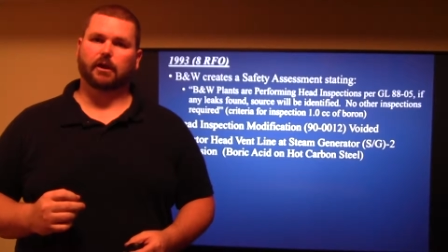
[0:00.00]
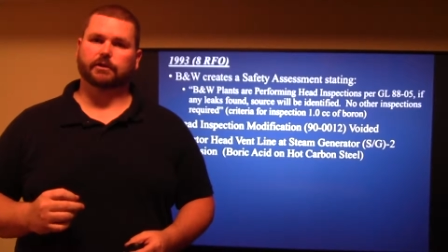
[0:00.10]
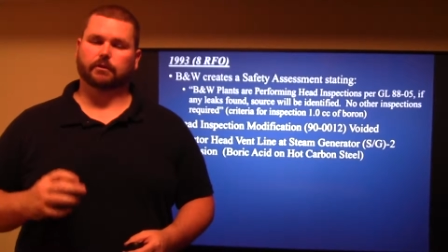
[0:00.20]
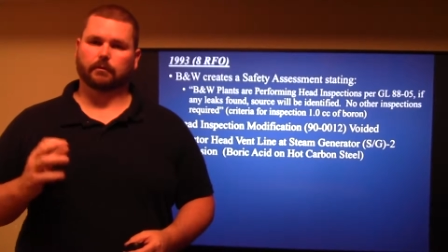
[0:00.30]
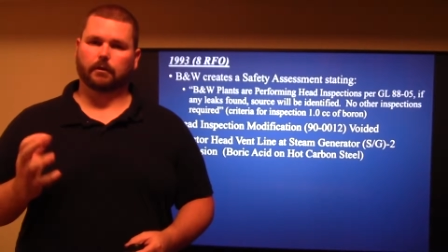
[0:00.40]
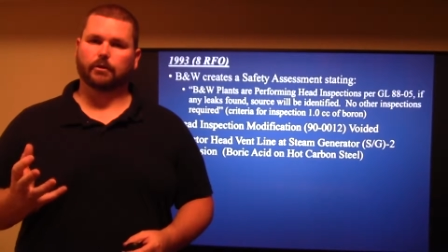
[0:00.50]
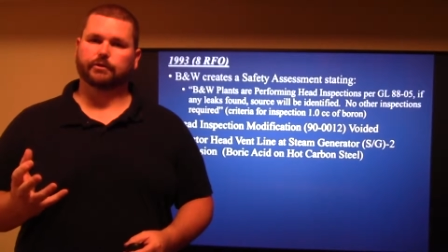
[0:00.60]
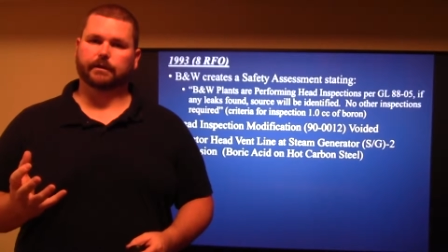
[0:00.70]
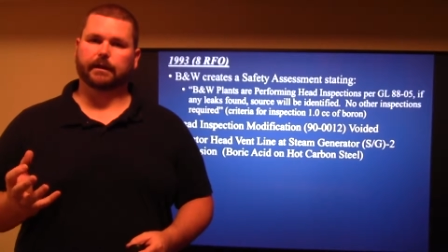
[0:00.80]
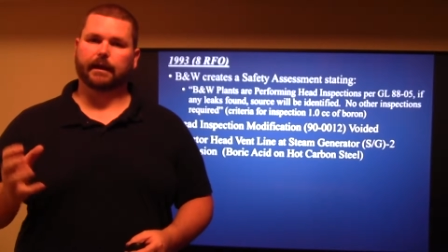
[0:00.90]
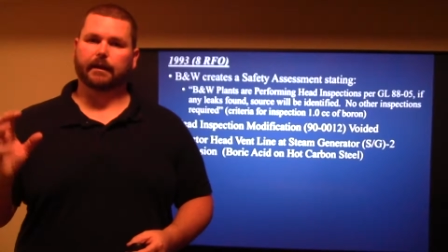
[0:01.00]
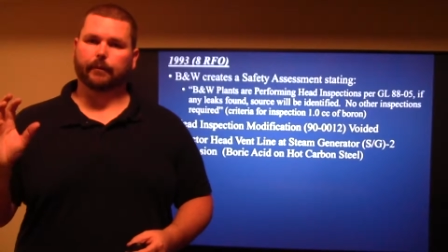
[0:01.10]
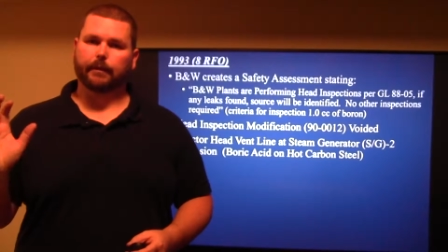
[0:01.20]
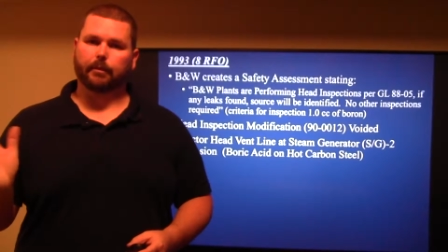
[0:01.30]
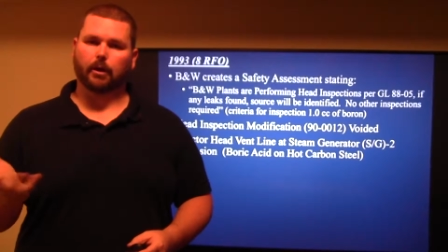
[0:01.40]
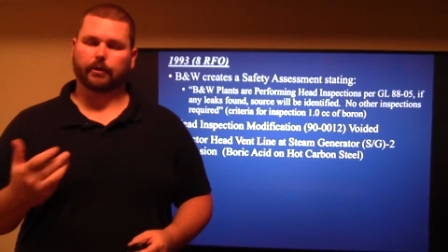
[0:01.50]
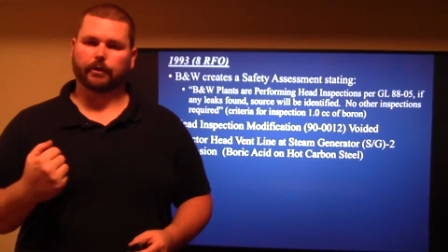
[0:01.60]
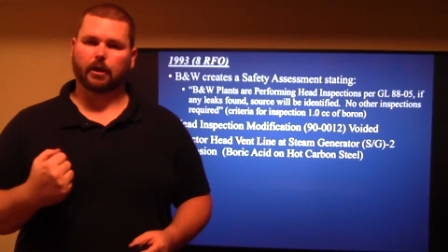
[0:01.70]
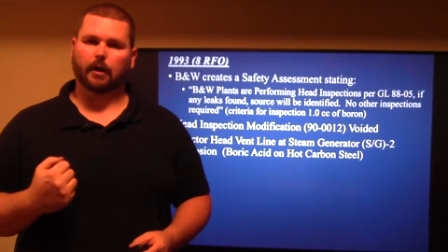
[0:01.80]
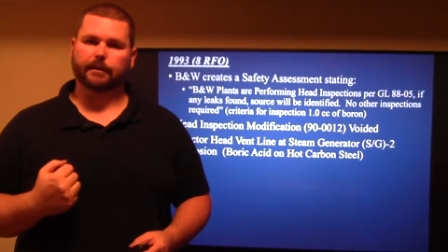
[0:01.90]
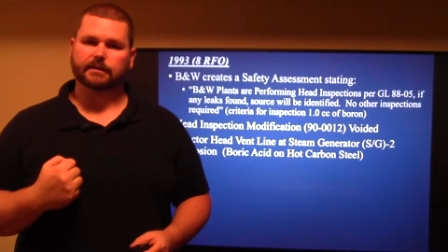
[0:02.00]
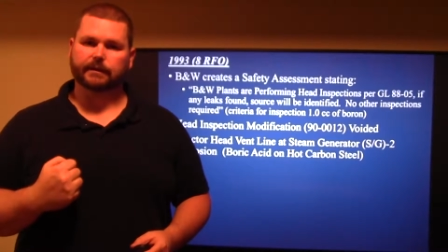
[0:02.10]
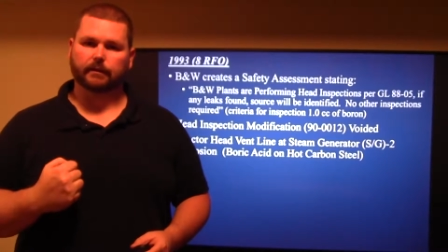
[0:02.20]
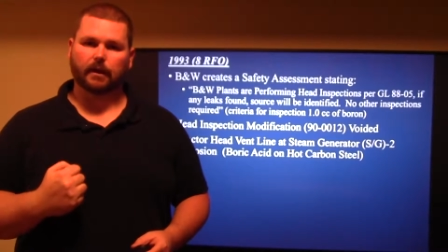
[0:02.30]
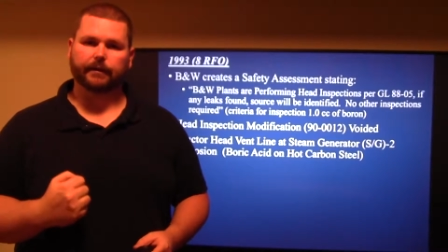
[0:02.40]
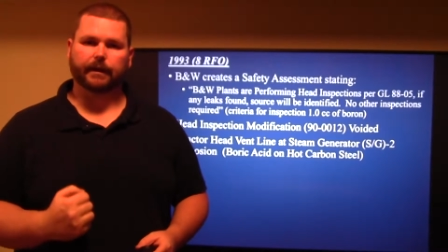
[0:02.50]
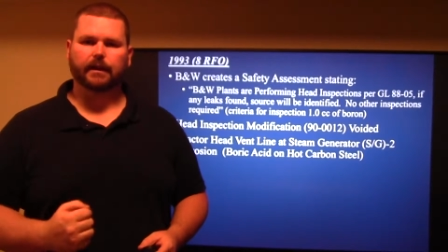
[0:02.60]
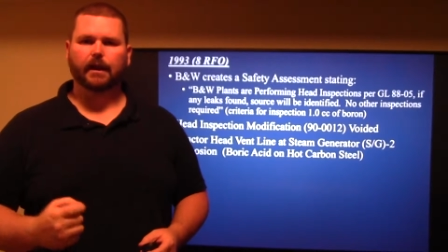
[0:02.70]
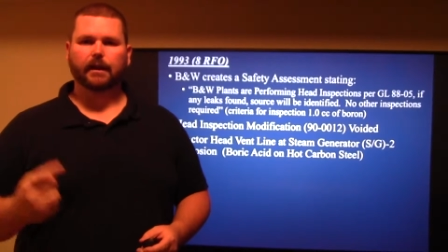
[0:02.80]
caused corrosion and ate away part of the carbon steel on that.